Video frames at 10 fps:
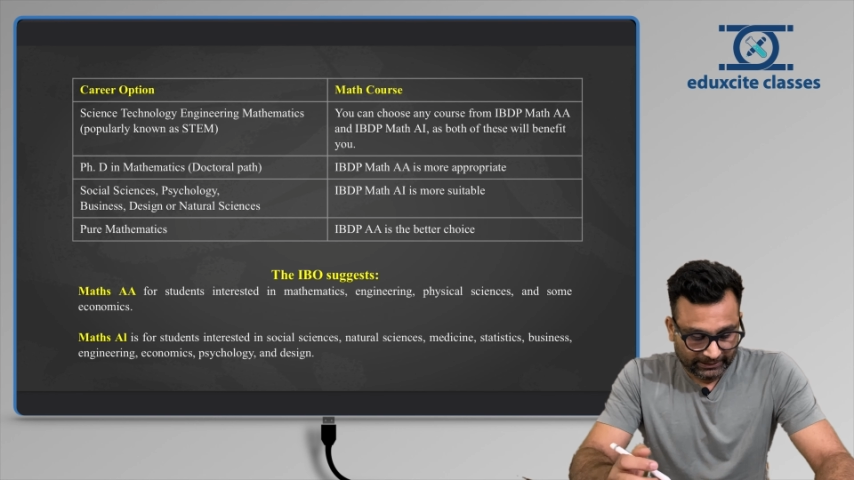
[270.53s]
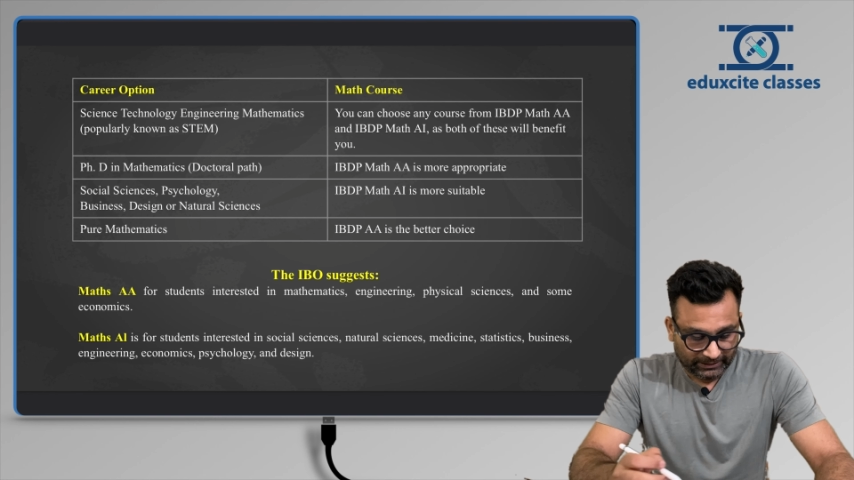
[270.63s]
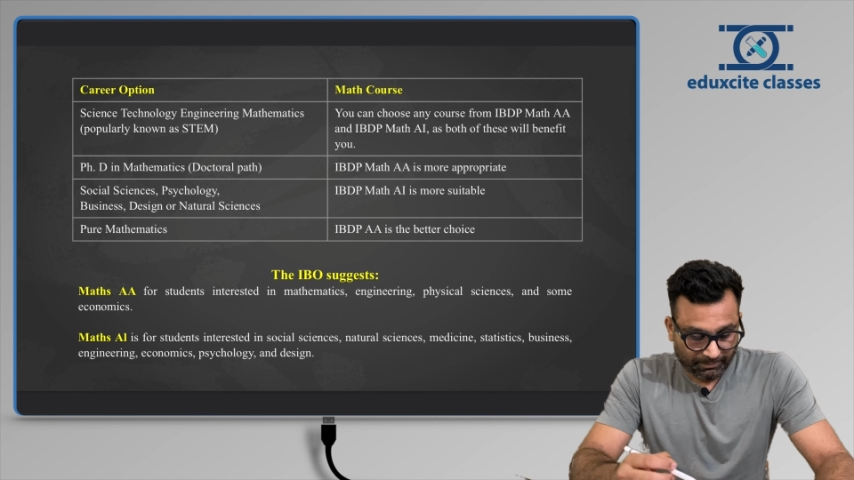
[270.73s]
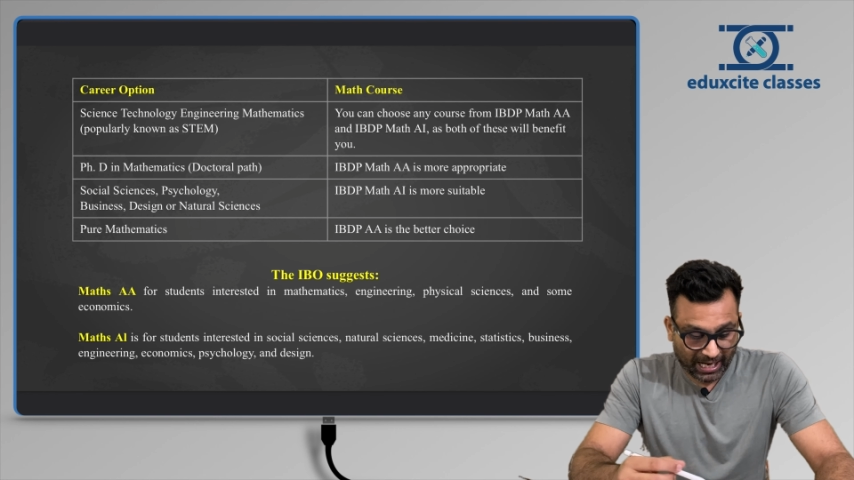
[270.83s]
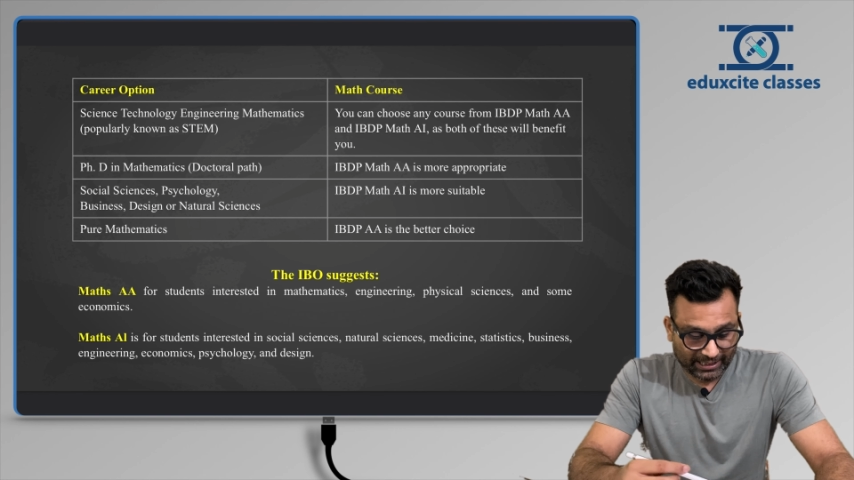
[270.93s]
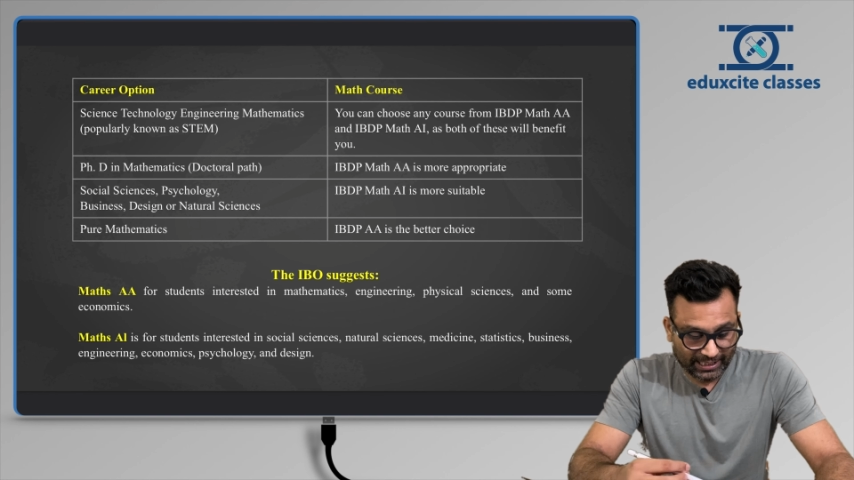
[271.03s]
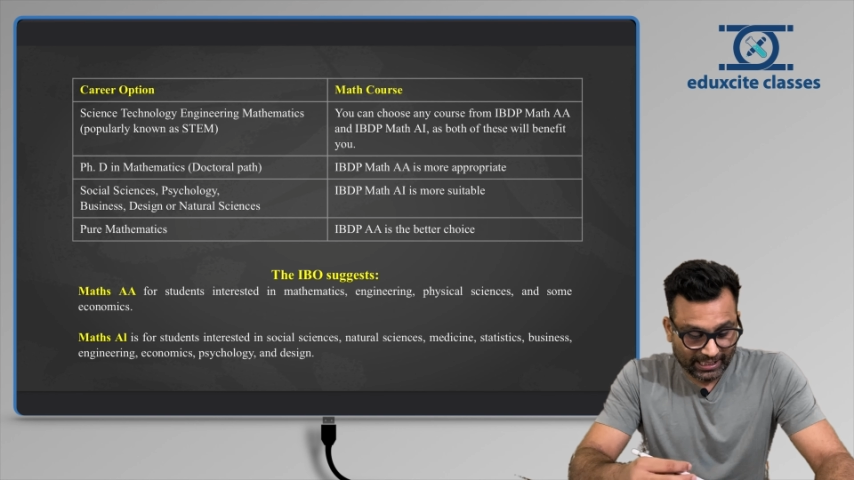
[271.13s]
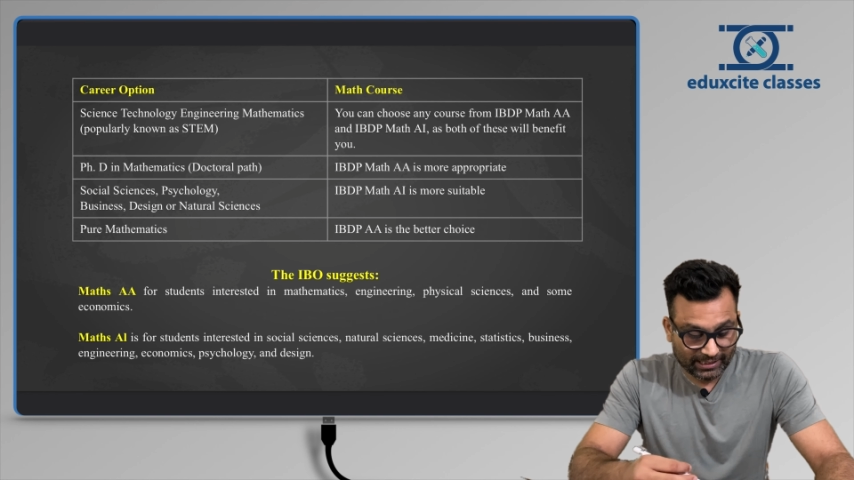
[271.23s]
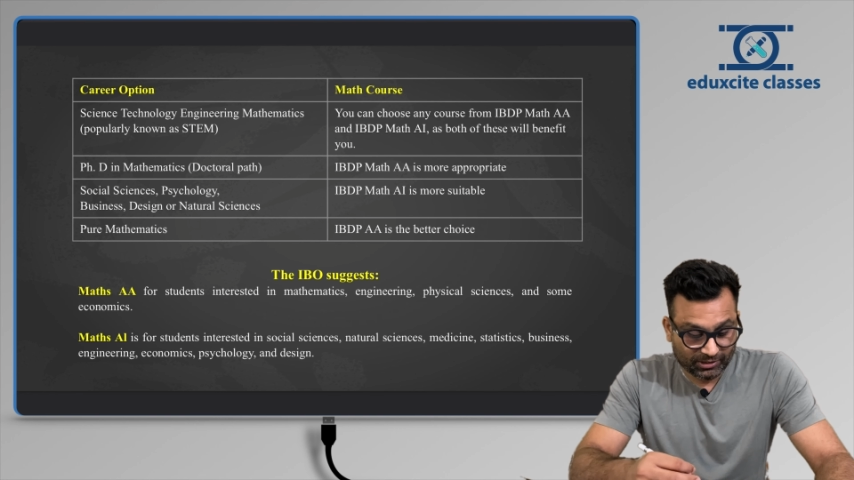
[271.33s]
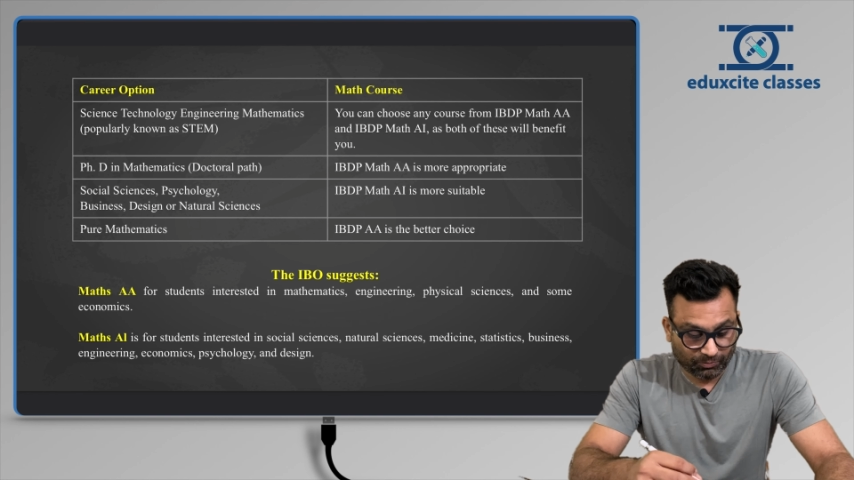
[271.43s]
The math
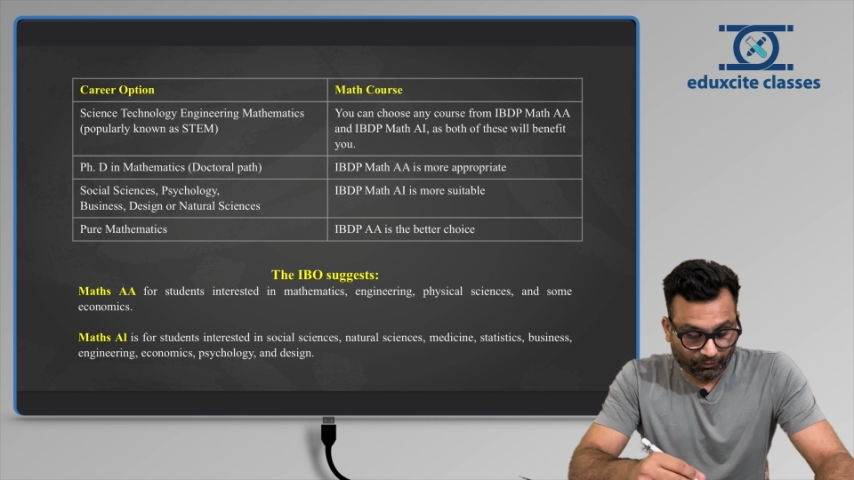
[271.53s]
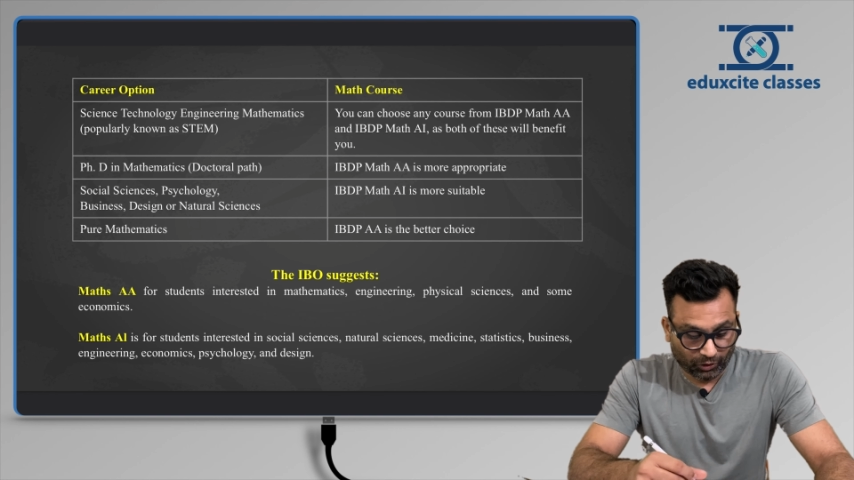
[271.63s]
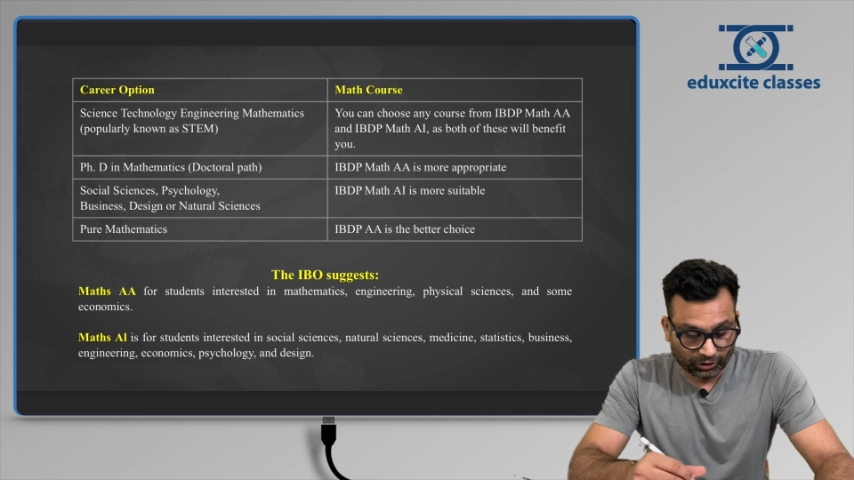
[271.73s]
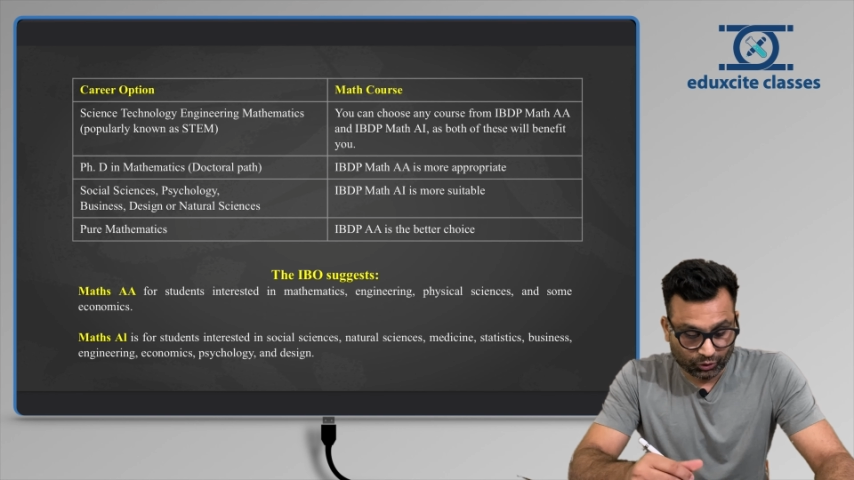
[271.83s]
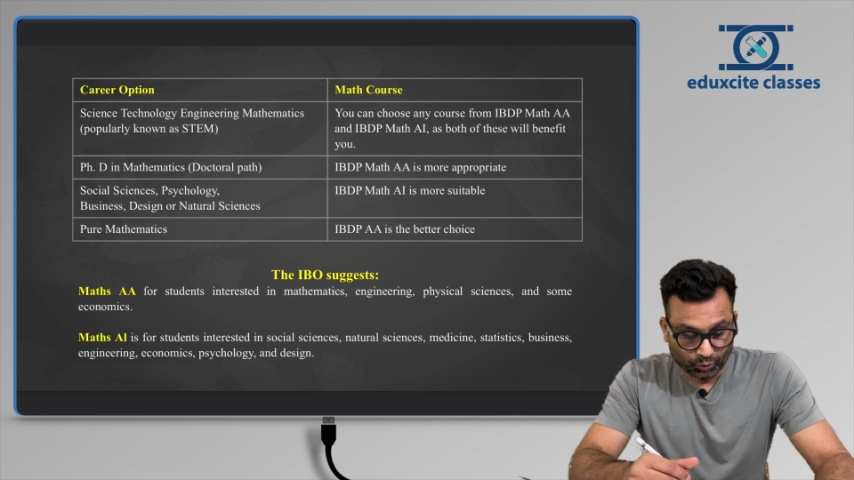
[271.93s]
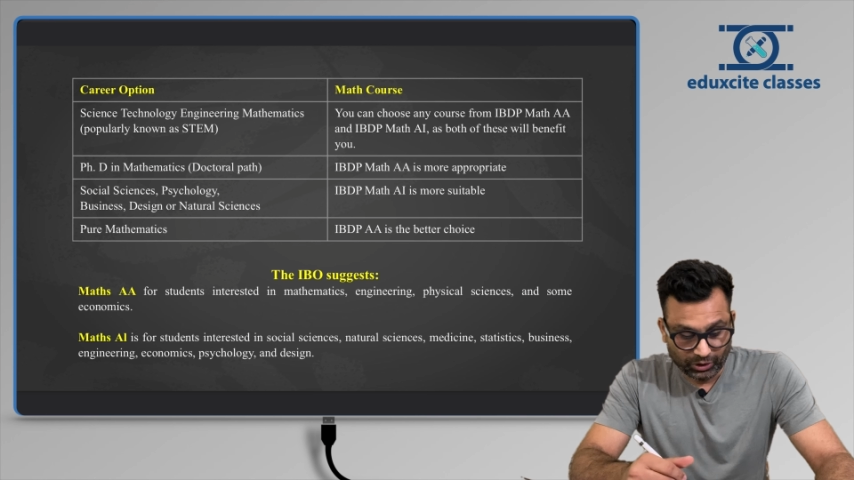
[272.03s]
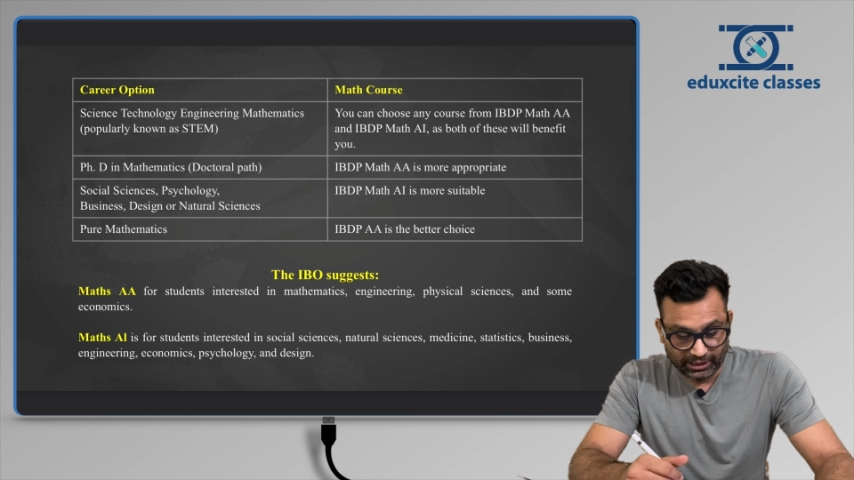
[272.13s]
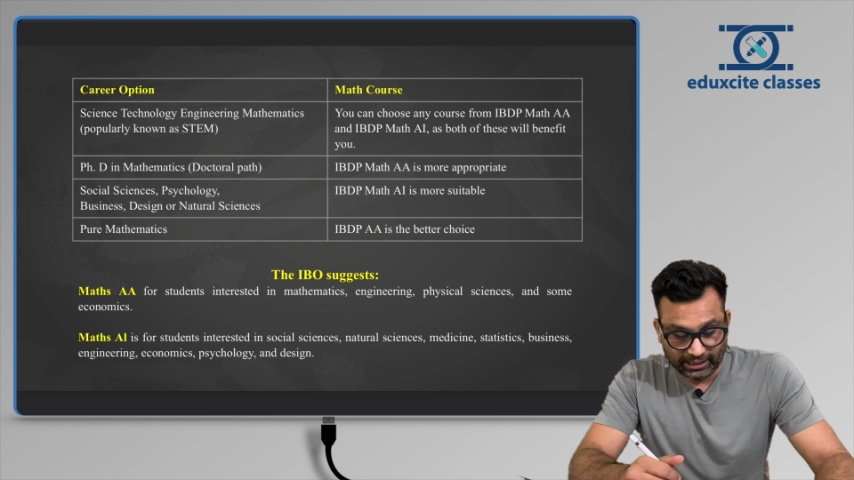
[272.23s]
is for the student